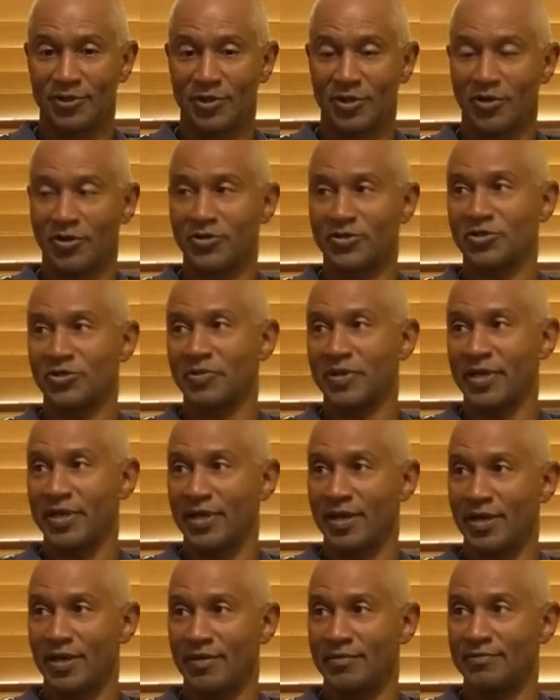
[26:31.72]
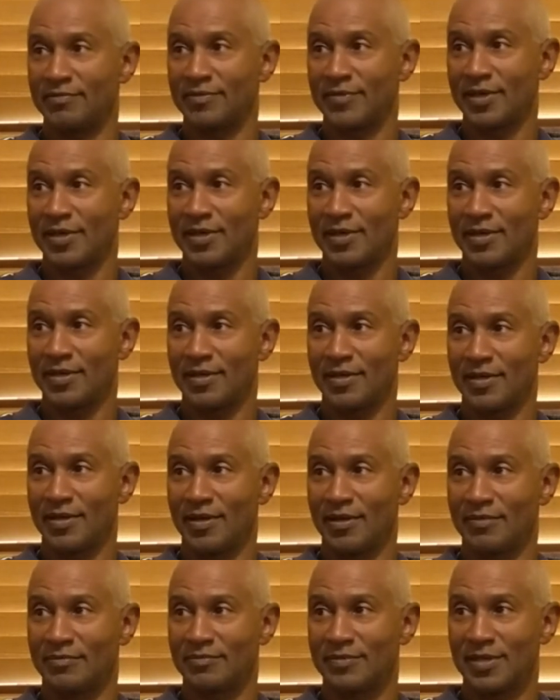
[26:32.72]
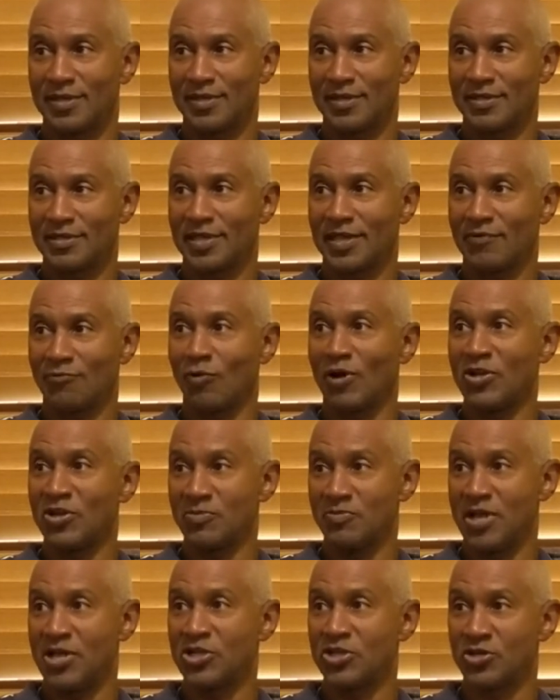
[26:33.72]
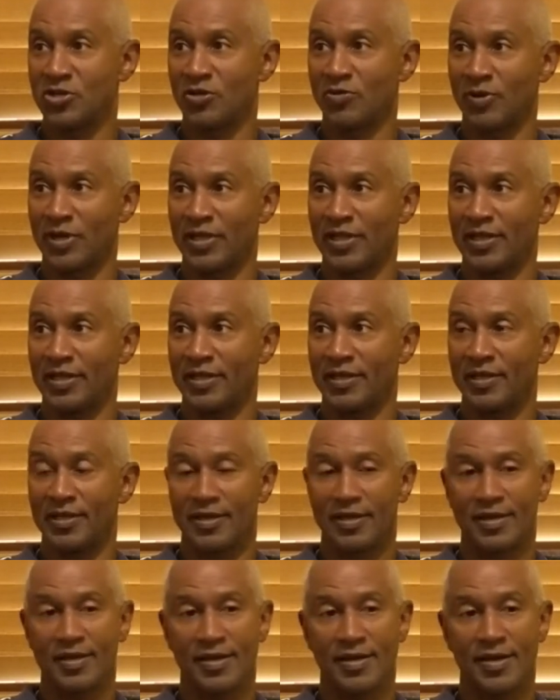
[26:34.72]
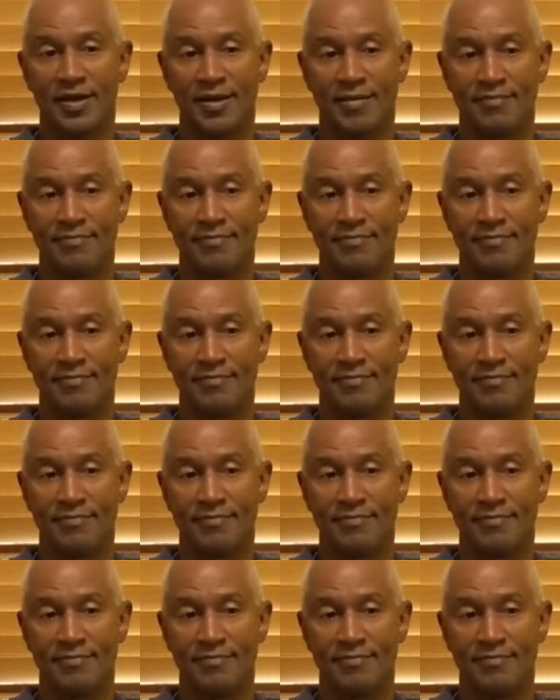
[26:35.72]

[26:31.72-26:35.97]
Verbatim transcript: occurs to be uh, one dimensional. Mm. Mm.